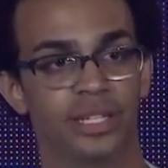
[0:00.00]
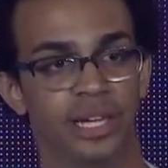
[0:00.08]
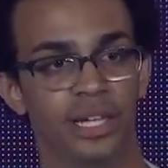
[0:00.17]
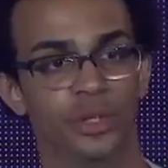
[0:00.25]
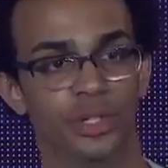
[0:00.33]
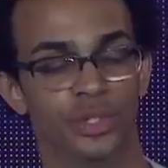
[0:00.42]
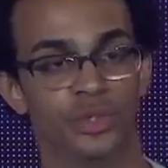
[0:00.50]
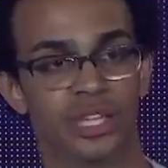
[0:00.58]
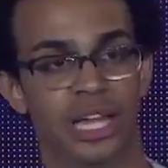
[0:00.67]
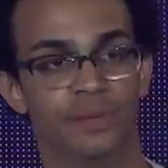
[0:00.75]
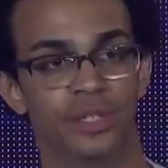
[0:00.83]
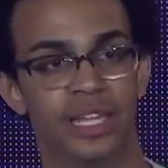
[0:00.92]
I do it two
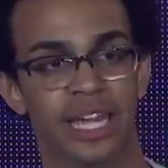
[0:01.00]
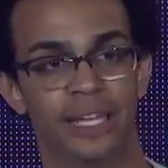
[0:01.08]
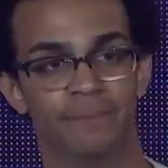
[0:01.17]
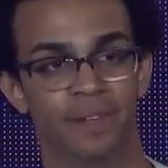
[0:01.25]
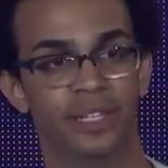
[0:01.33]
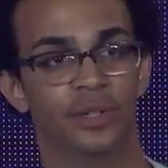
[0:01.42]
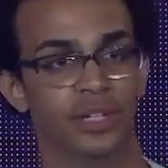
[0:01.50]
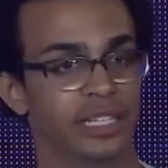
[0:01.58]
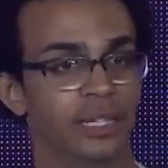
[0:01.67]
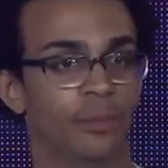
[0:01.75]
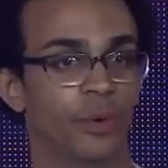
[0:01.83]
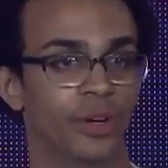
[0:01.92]
times a day. I do it
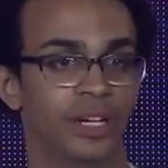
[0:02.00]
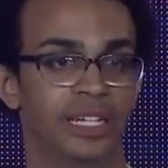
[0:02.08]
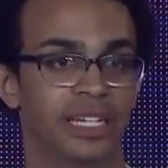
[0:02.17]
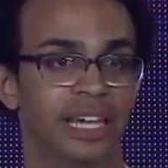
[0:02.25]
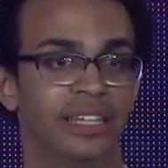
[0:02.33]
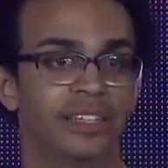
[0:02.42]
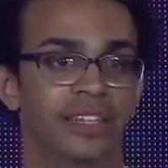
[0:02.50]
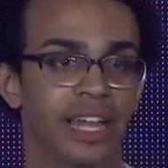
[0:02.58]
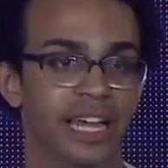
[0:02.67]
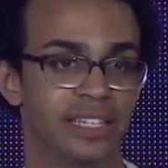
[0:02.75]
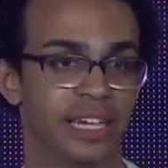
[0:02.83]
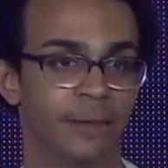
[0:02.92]
in the morning and in the
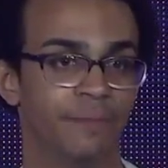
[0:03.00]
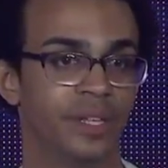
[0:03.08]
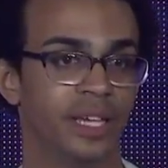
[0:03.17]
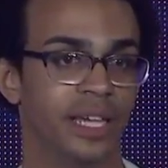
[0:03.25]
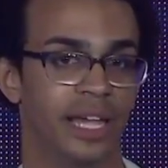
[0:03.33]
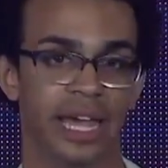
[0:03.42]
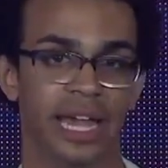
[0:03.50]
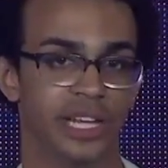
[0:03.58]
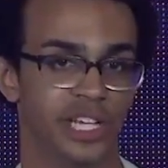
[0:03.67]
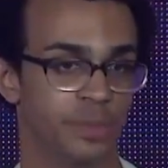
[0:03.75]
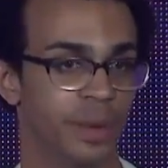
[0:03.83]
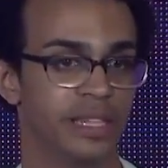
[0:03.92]
nighttime, and I
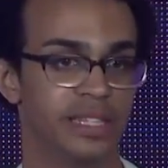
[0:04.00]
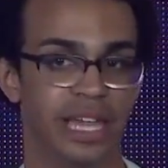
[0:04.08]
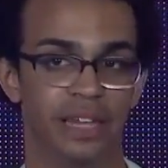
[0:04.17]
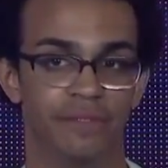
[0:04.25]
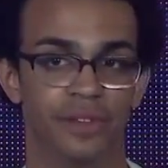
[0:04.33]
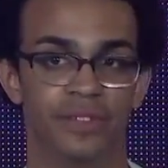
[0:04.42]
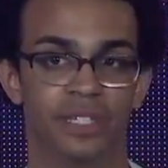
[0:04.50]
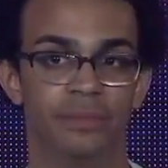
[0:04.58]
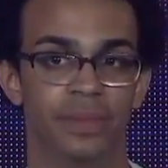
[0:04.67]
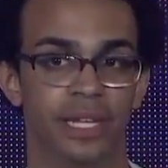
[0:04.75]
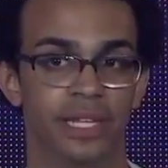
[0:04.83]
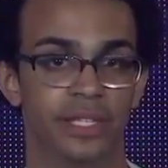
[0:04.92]
just spend 10, 15
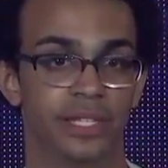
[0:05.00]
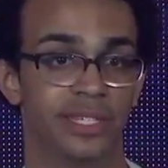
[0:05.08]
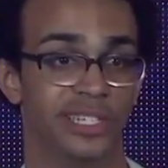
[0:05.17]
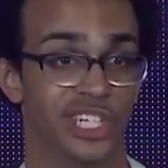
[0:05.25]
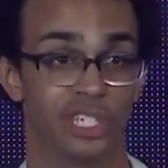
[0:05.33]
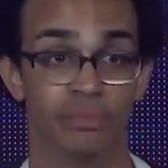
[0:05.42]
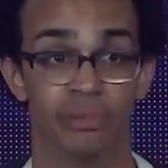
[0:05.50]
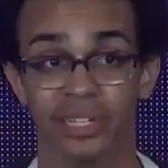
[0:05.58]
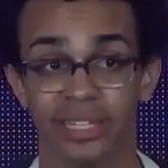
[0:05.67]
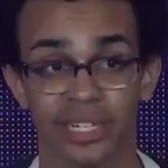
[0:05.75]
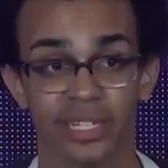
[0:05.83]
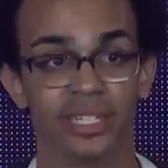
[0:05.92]
minutes just
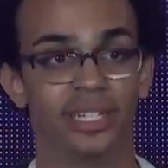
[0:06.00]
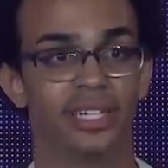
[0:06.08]
breathing,